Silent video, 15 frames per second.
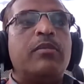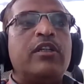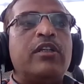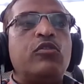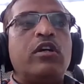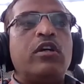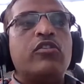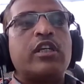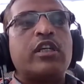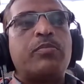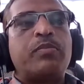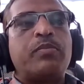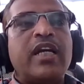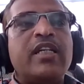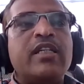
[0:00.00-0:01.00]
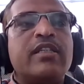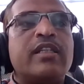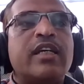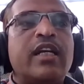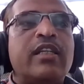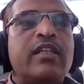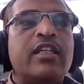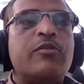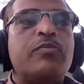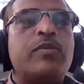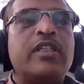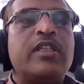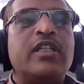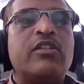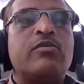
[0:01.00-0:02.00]
But to our surprise, that this
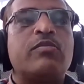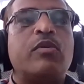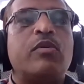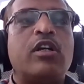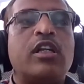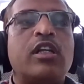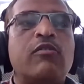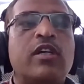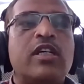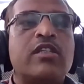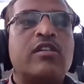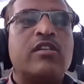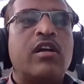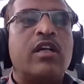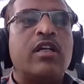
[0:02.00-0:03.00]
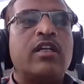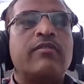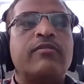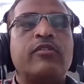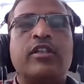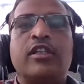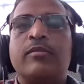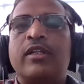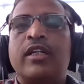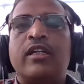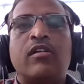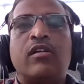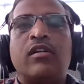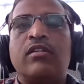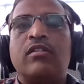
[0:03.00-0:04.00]
business model was not
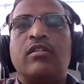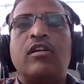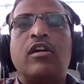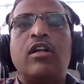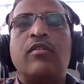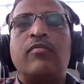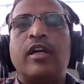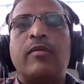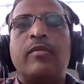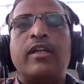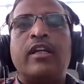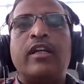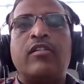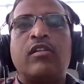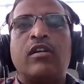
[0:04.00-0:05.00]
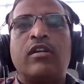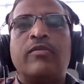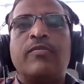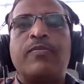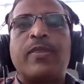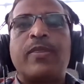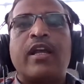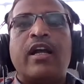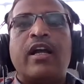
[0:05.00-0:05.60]
affordable at all, not viable at all.